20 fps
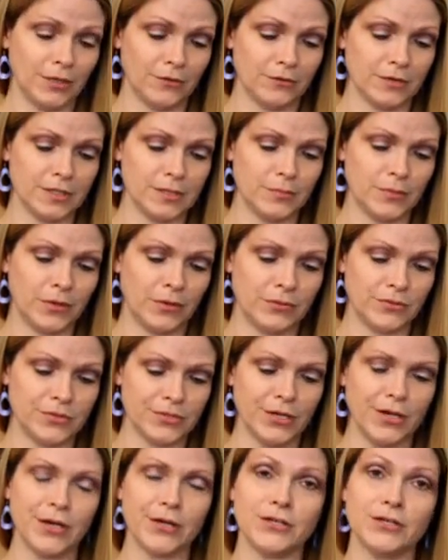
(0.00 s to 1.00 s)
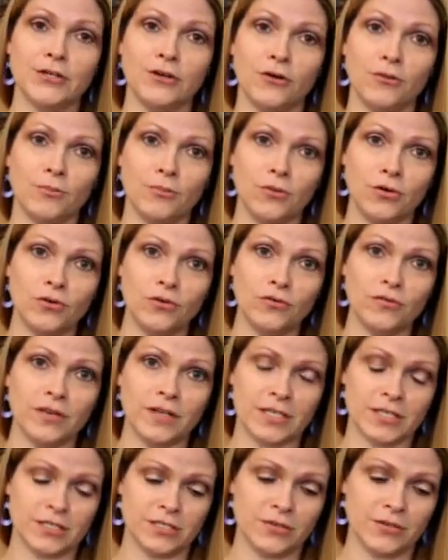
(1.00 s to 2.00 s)
Your wrist bones don't move,
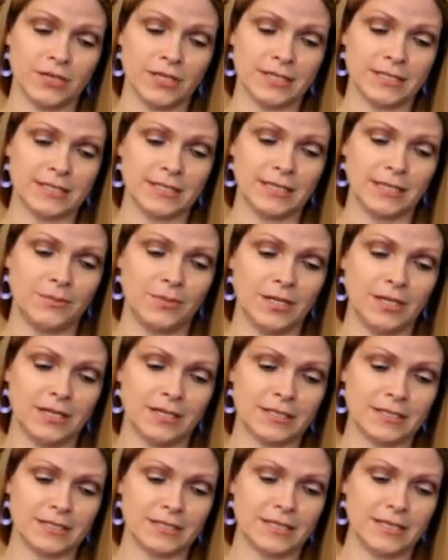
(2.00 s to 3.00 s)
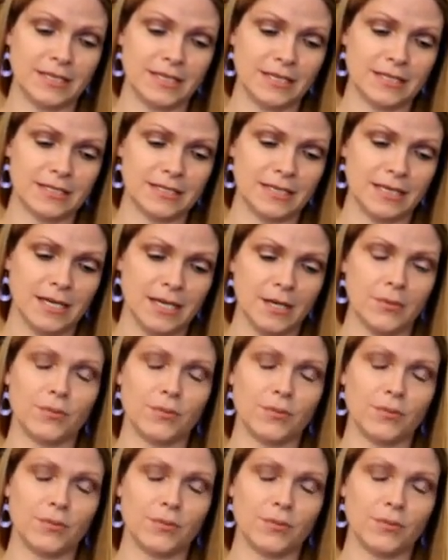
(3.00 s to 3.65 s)
and as you can see, because this